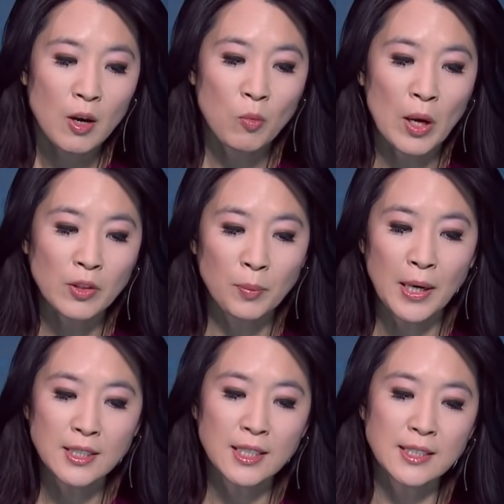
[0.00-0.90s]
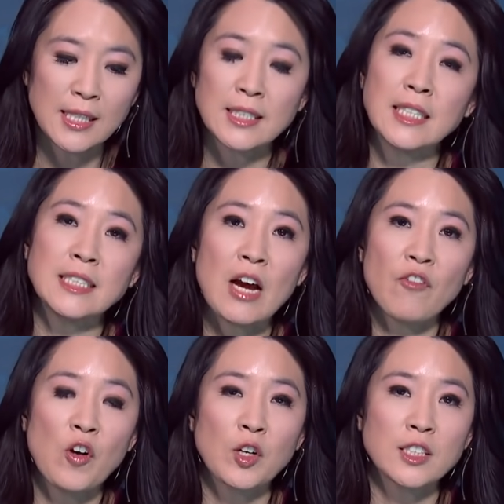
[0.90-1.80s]
Well, the president says he's now
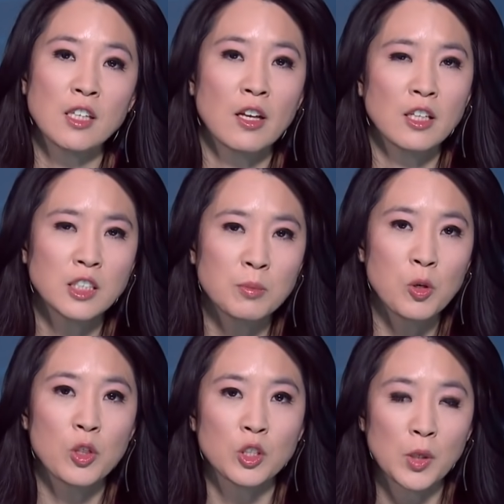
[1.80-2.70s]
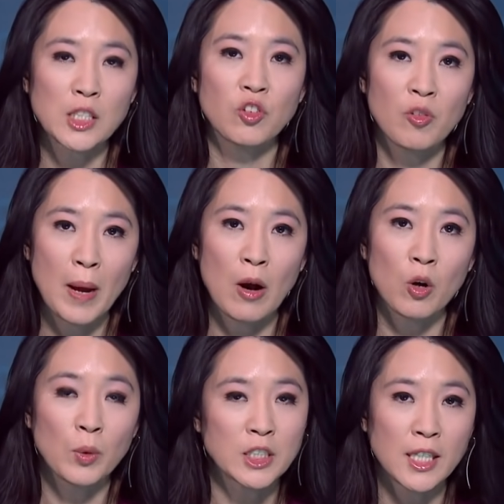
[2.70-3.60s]
focused on a smooth transfer of
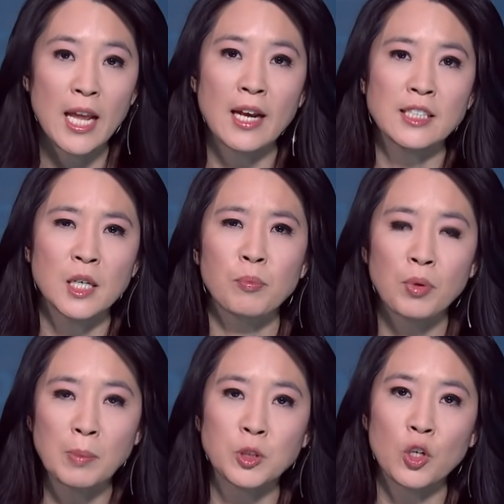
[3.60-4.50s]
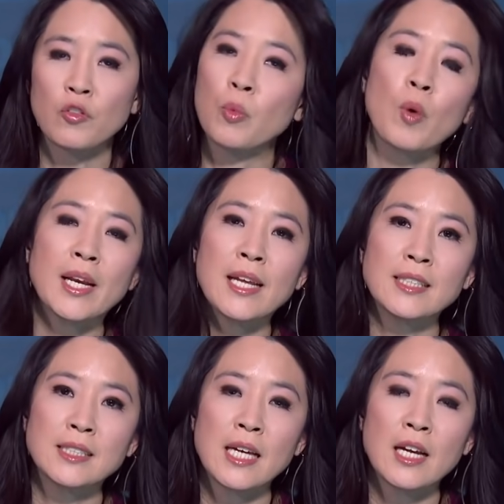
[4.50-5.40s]
power, which, again, is an abrupt turn from what he
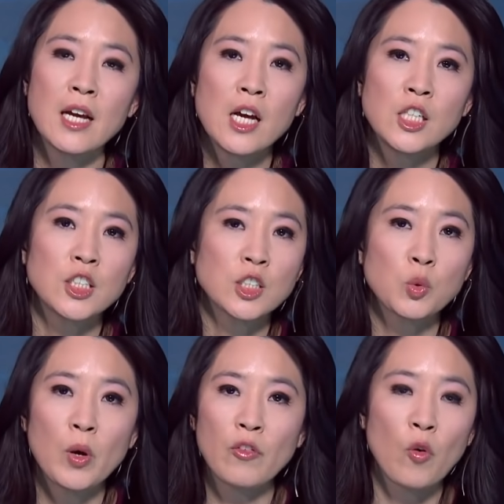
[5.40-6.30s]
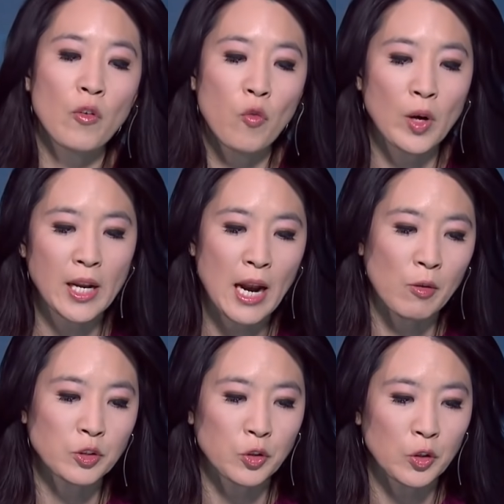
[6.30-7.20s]
had said just 24 or 48
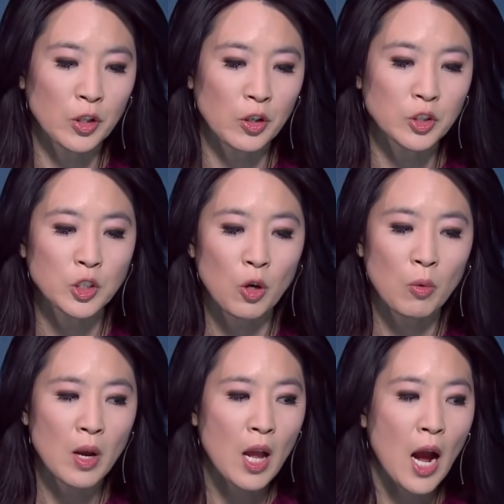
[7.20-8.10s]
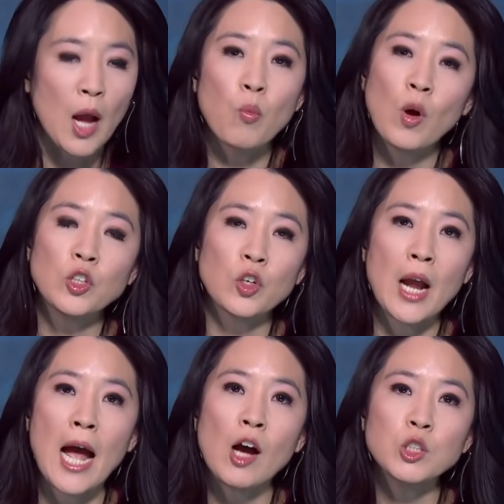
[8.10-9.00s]
hours earlier. So I wonder,
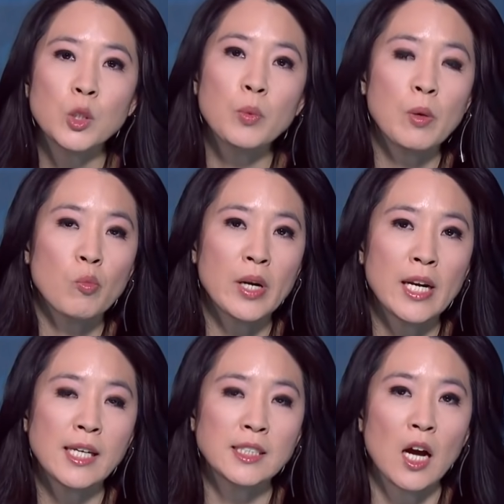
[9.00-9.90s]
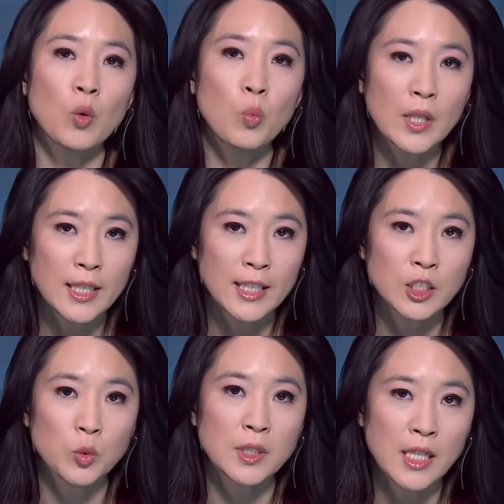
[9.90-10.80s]
how should we read his
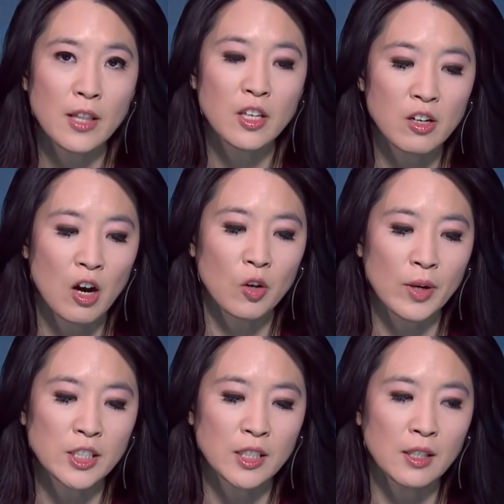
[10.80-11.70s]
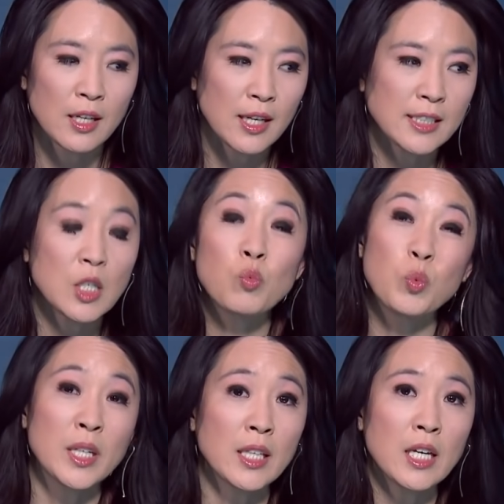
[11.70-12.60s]
unwillingness to attend the inauguration? Is he
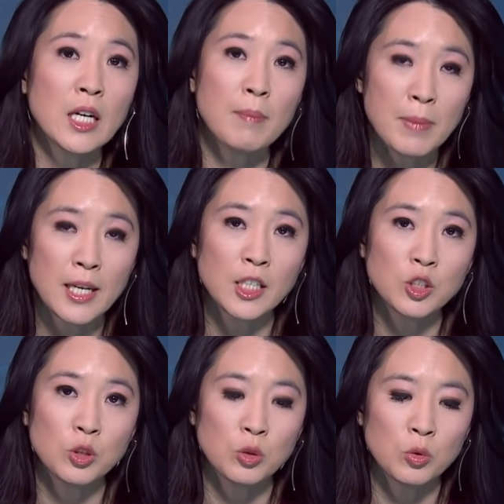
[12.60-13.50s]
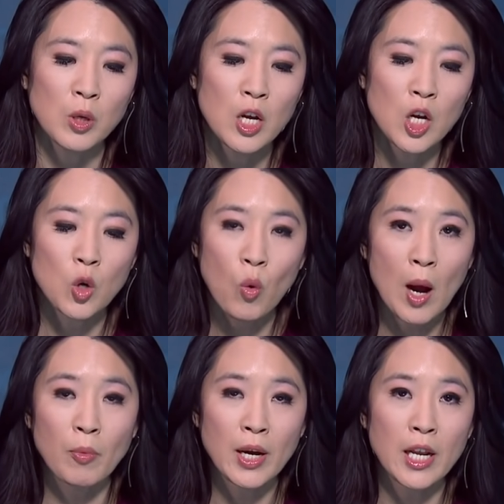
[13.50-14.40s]
really committed to
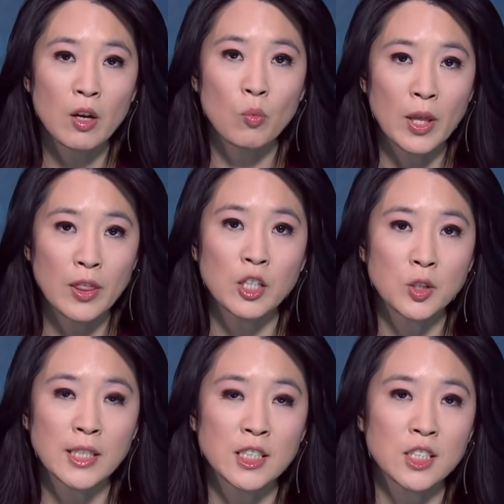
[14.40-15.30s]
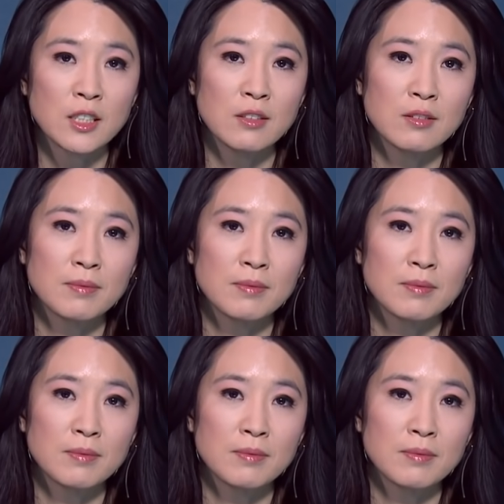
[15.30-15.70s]
cooperating with a transition?